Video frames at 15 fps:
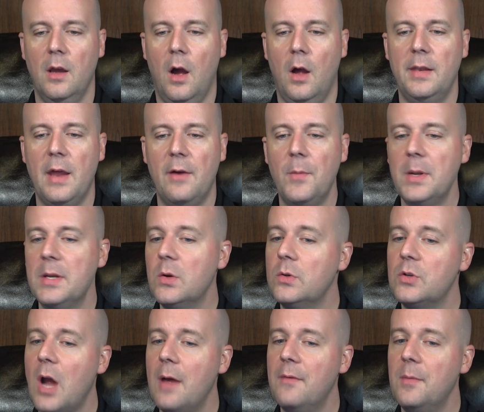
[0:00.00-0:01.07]
Never been to a
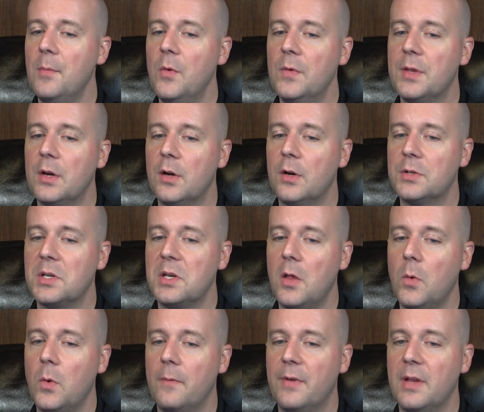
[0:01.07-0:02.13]
drive-in movie theater. Here's
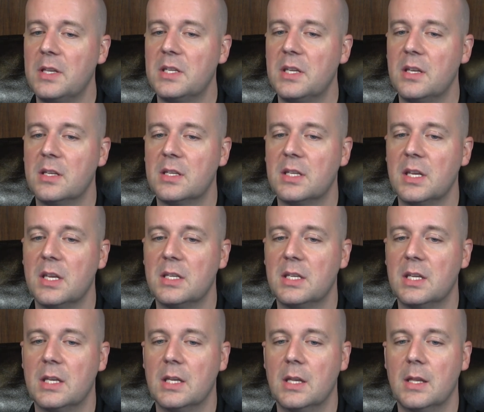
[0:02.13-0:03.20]
another one. Vincent
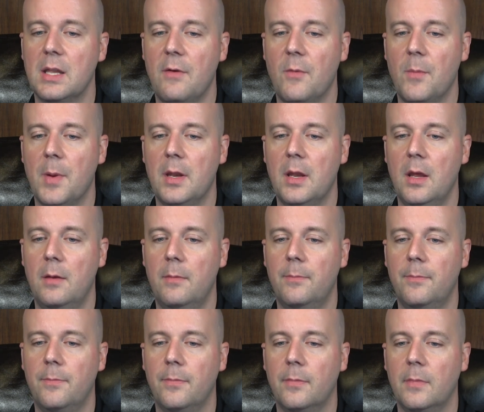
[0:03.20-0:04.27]
says, never been in
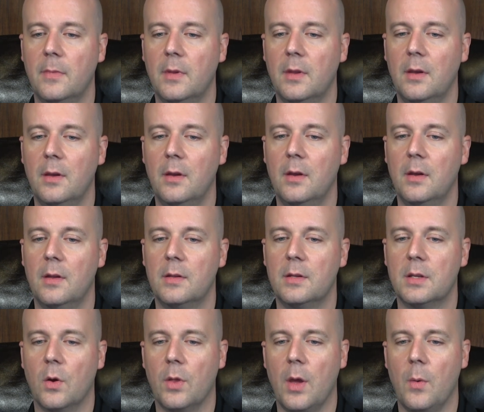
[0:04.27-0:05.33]

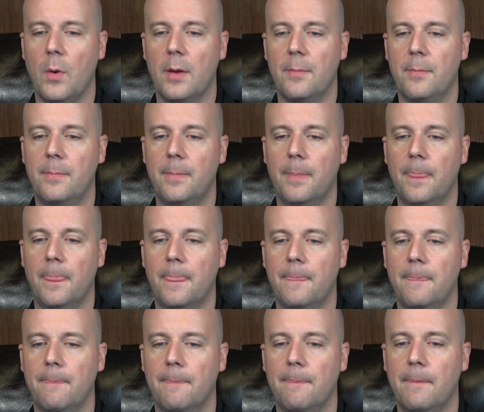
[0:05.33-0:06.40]
to go that way.
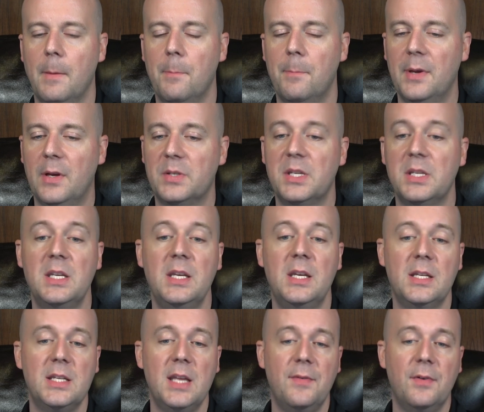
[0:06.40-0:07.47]
Bill says he
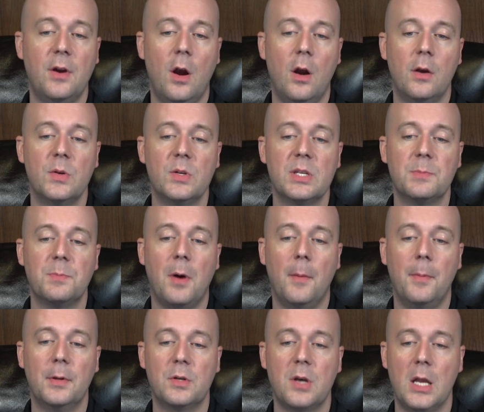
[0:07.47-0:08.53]
doesn't have a car and uses
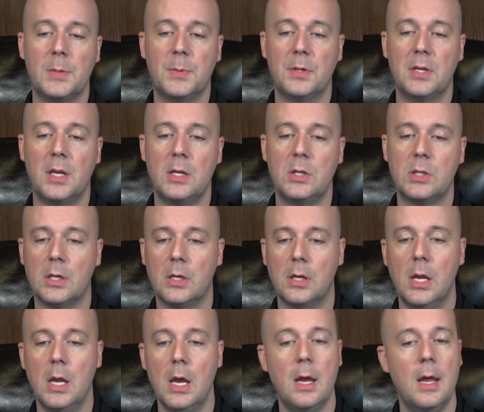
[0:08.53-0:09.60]
public transportation.
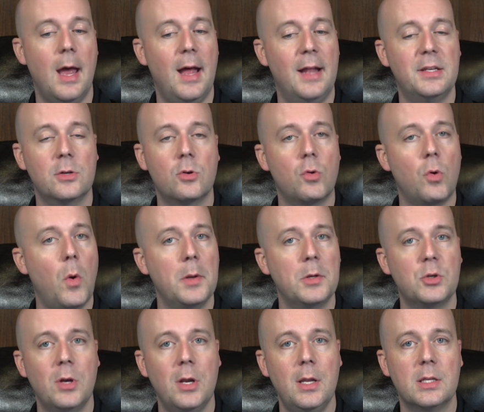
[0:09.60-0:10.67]
That's a growing
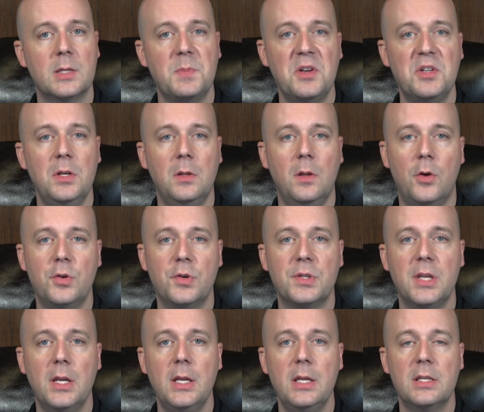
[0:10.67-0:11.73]
trend, especially in larger
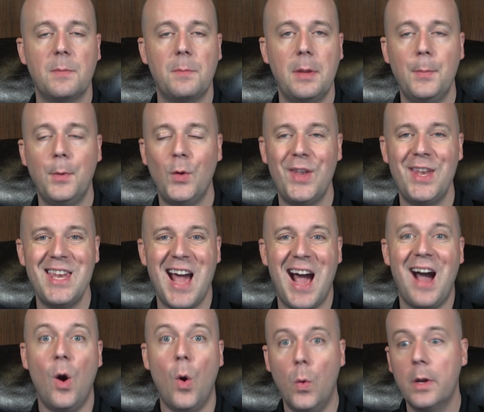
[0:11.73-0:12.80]
cities, of people
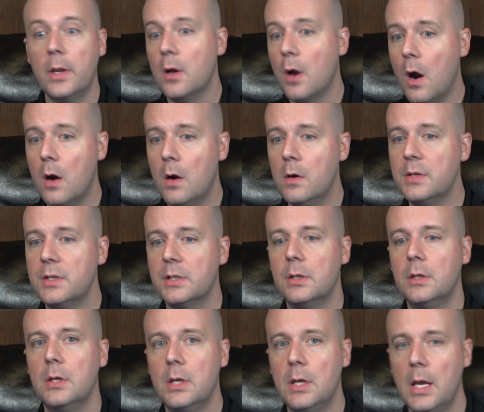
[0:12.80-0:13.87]
not owning cars
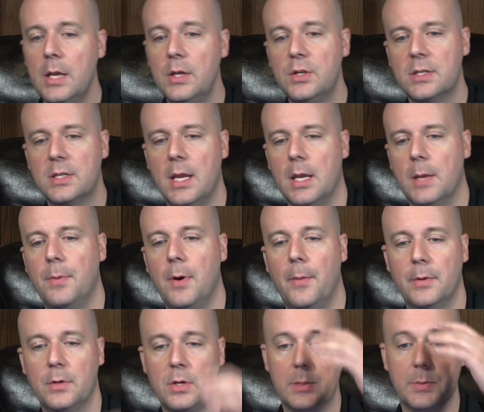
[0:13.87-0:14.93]
and just taking
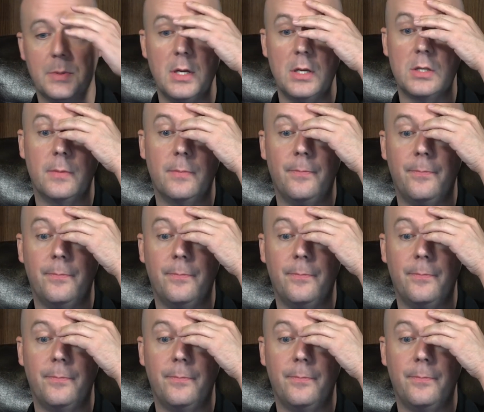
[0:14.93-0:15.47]
public transportation.